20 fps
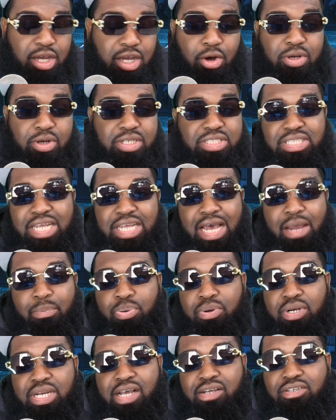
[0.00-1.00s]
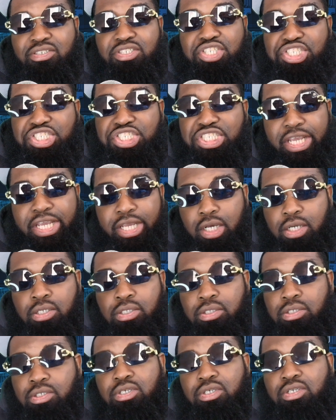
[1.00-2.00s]
it's not pronounced Deshae.
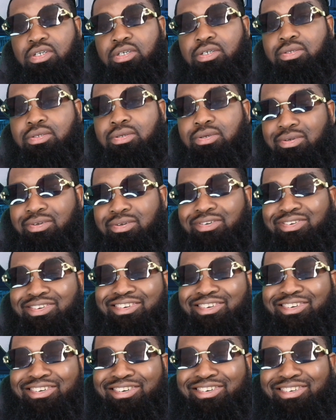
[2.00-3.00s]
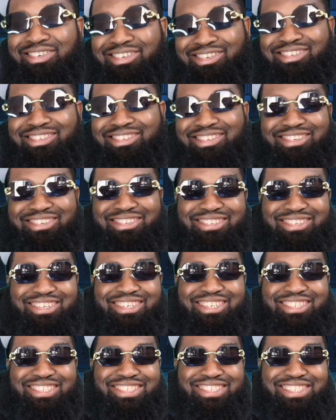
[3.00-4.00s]

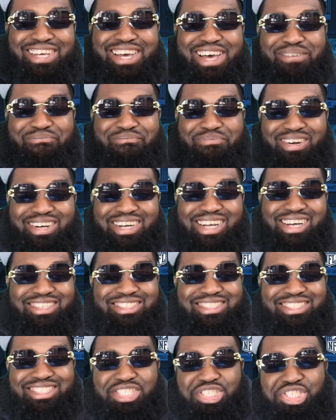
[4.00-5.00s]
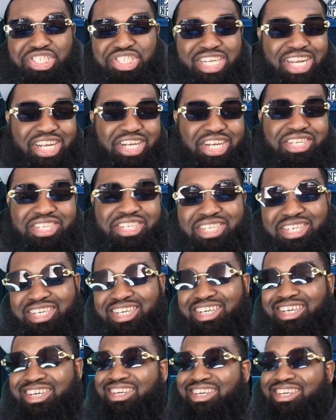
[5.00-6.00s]
It's not pronounced Deshae.
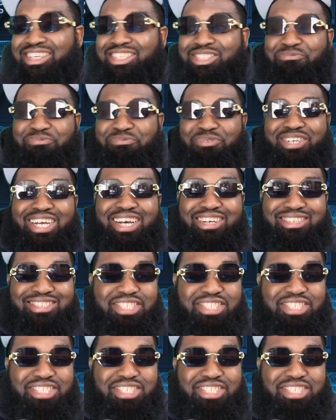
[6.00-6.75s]
It's pronounced